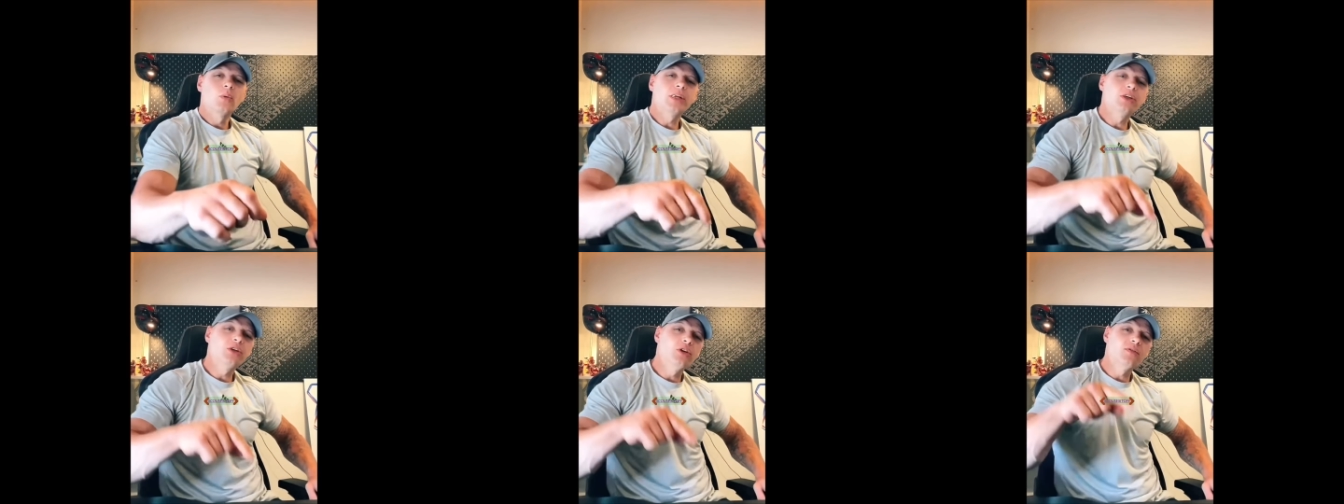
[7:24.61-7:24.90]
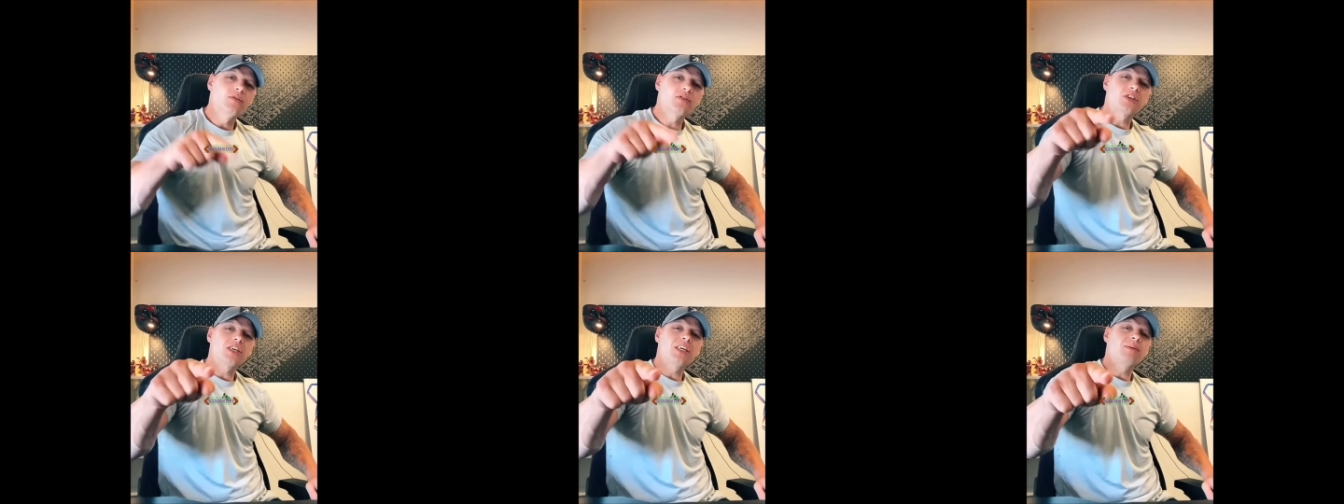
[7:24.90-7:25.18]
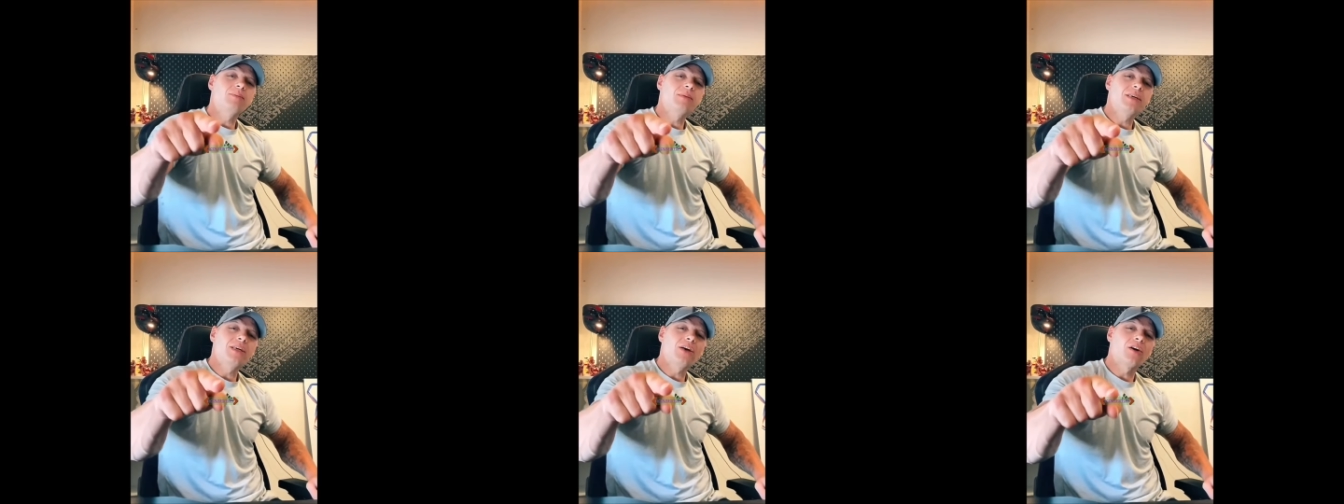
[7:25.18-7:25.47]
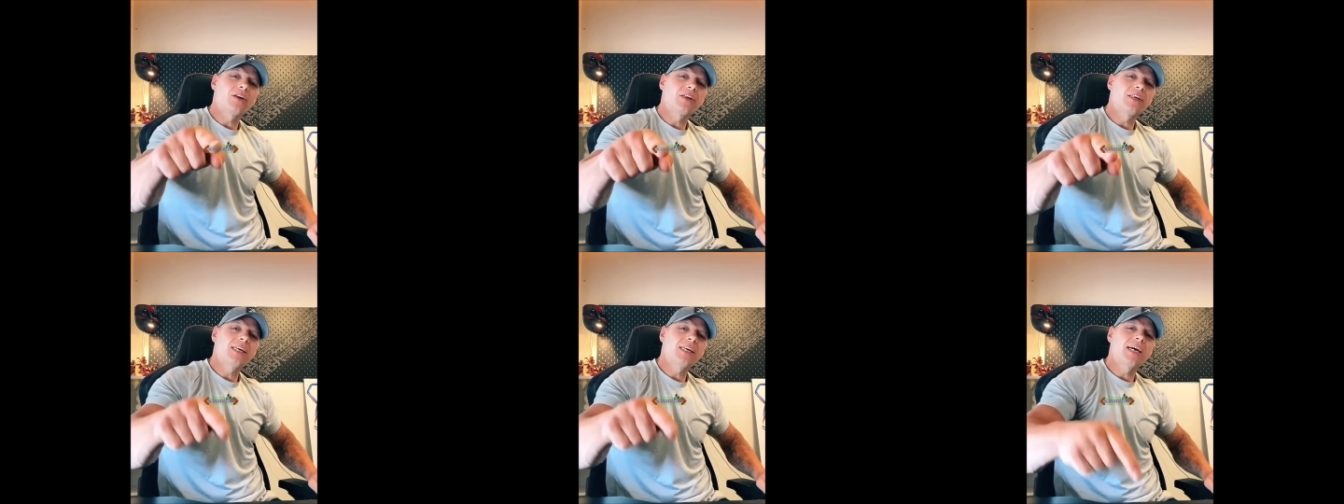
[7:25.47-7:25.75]
When you've seen me
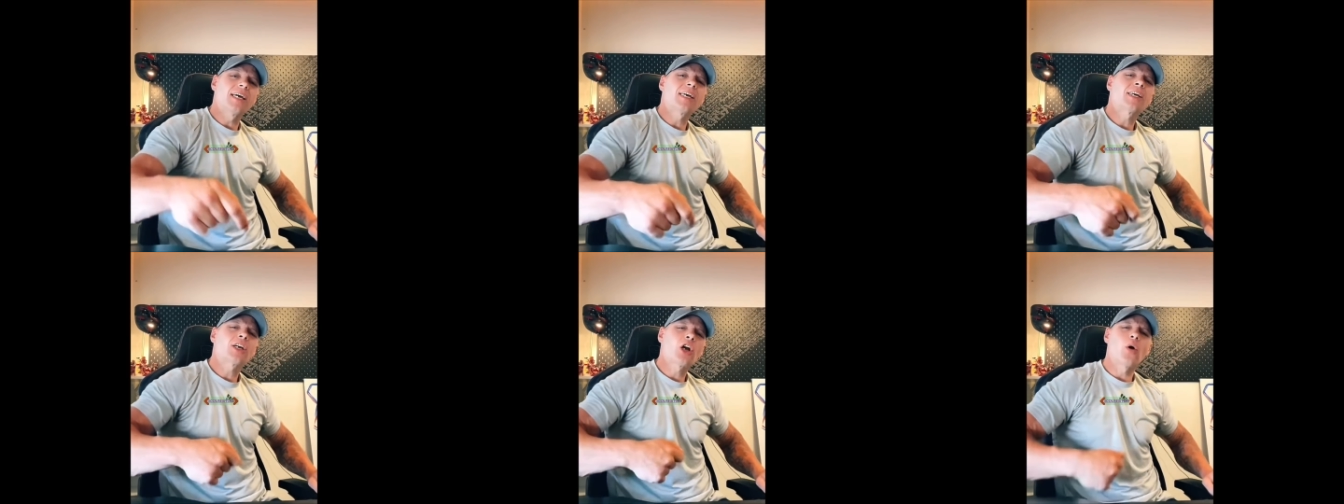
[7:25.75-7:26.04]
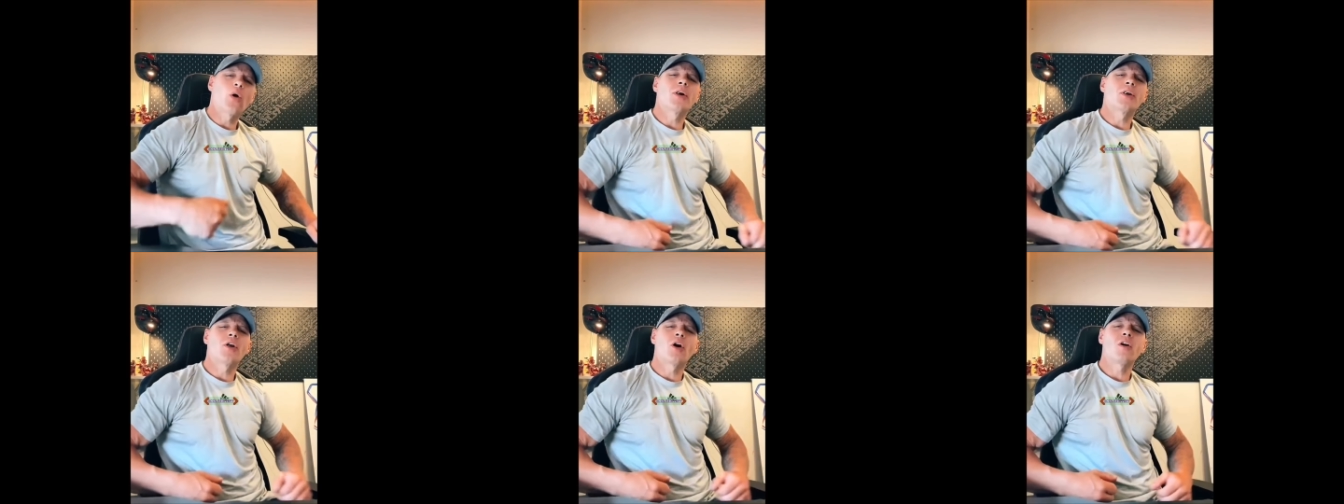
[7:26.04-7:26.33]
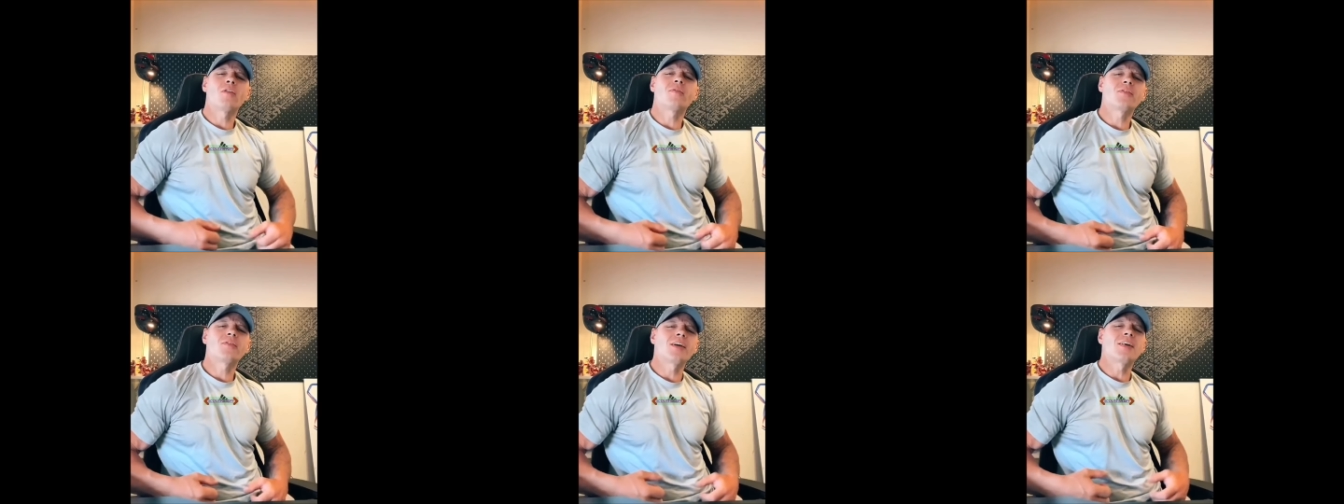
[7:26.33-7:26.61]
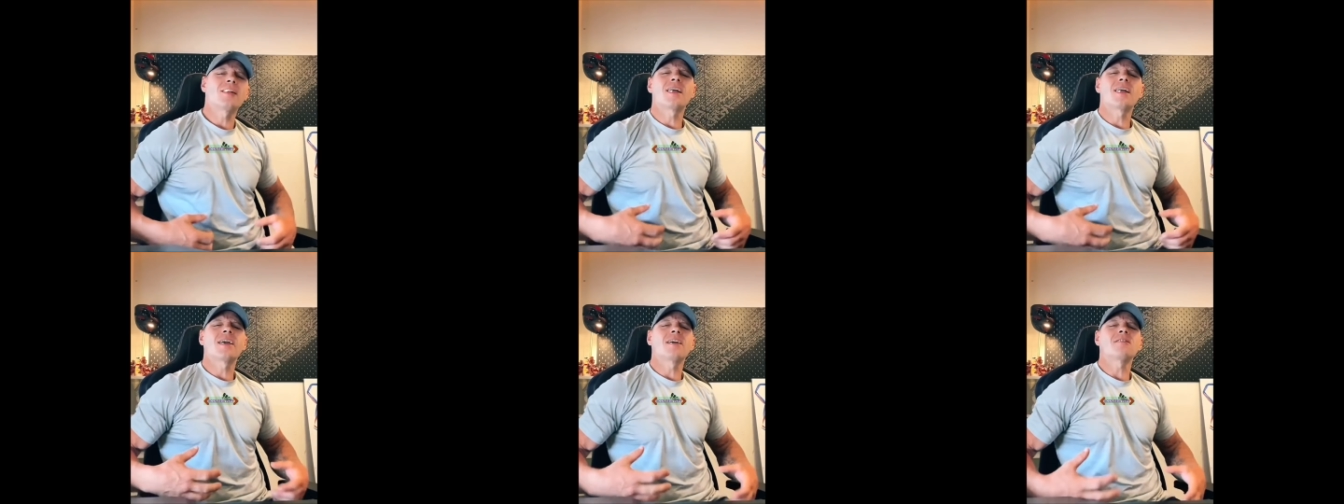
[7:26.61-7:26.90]
on here going off
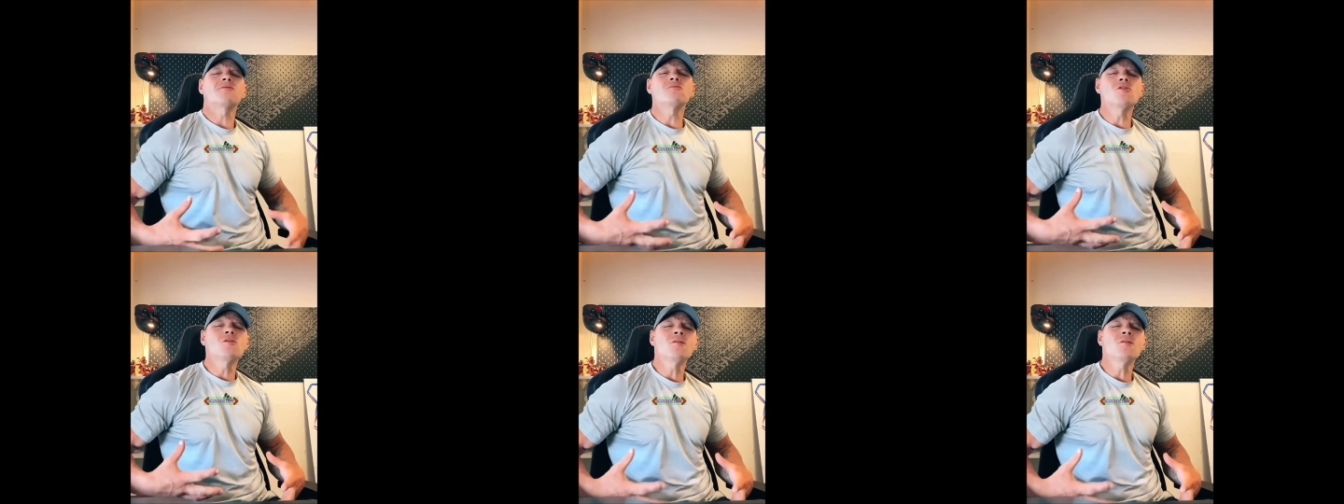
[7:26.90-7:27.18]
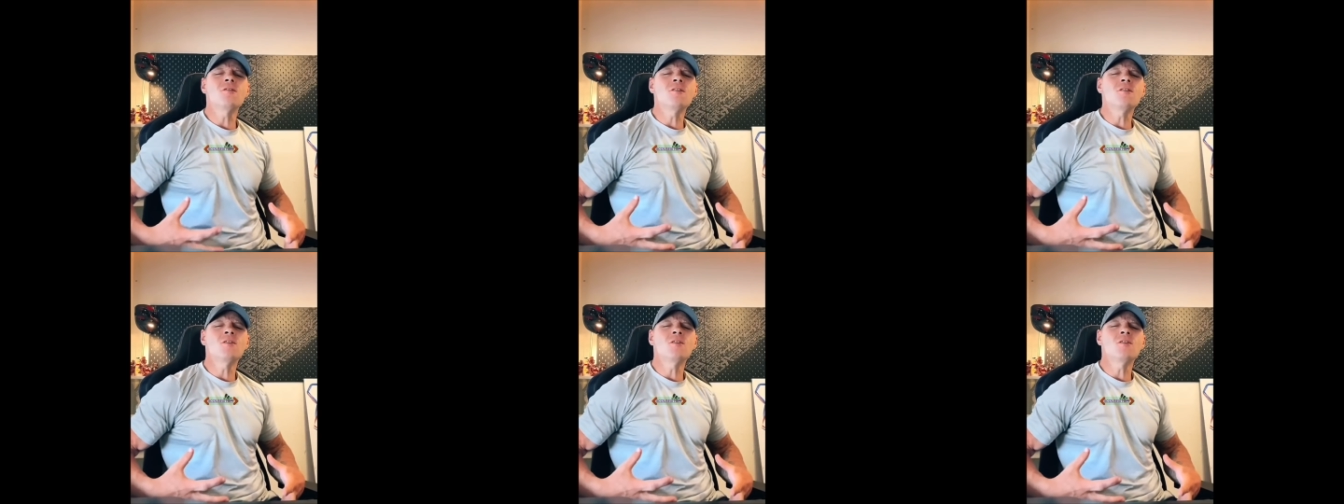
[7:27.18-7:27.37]
it like,